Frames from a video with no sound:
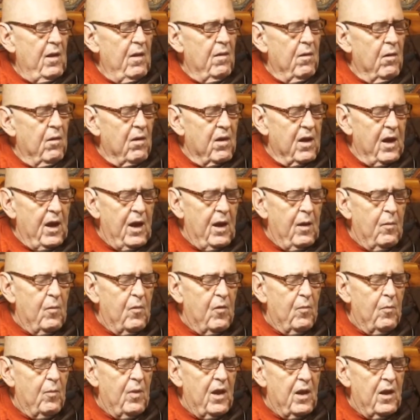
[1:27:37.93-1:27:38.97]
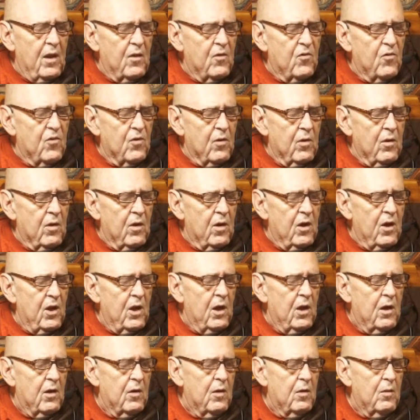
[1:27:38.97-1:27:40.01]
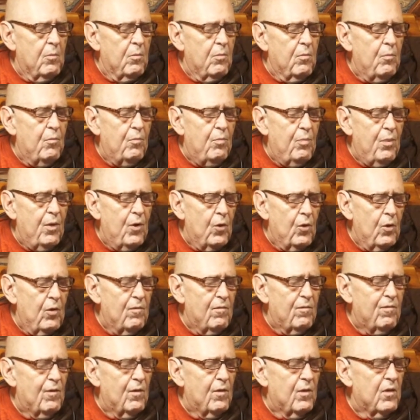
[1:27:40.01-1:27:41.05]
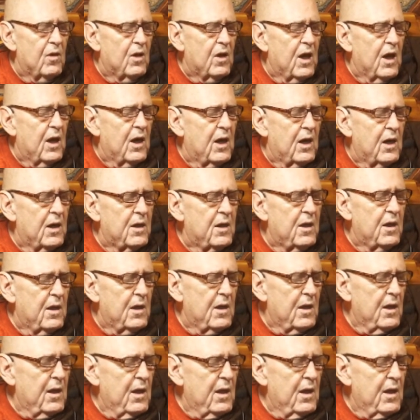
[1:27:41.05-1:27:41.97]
there came to me a certain young, beautiful God